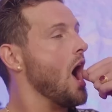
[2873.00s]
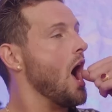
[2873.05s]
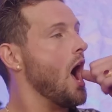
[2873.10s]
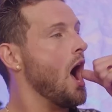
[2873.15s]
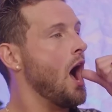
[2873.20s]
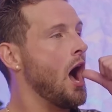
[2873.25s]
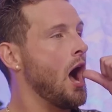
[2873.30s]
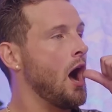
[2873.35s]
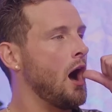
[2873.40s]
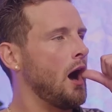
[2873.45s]

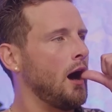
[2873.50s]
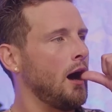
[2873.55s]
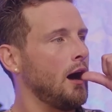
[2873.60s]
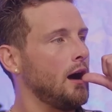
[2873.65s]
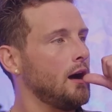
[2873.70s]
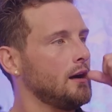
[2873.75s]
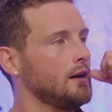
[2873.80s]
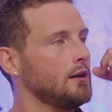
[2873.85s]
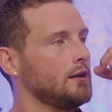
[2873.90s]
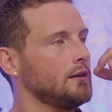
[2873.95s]

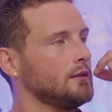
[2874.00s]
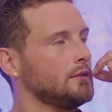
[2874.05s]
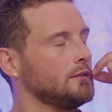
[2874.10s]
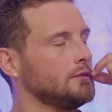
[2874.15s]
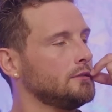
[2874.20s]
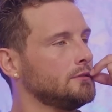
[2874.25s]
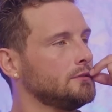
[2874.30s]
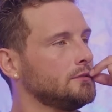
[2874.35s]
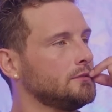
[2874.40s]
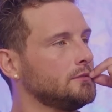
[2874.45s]
I
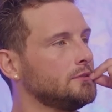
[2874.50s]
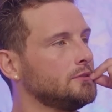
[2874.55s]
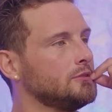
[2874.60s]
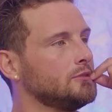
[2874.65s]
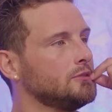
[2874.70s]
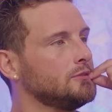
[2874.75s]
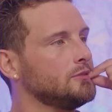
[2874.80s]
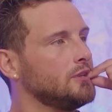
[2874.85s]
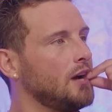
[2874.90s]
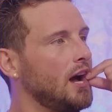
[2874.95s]

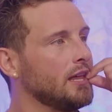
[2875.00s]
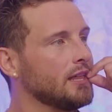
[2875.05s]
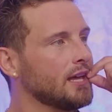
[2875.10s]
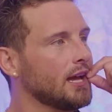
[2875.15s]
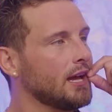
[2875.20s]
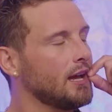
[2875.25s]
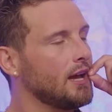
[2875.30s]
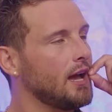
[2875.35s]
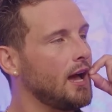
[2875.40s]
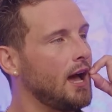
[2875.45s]

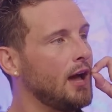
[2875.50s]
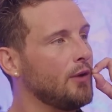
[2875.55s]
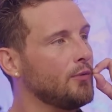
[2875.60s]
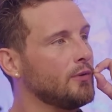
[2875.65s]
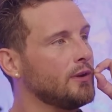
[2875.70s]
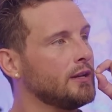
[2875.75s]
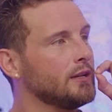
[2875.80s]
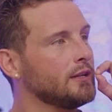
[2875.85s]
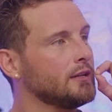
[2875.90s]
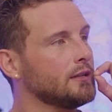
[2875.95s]
think I
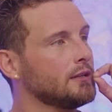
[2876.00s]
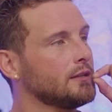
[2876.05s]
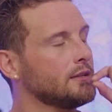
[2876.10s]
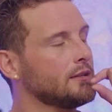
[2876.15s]
would.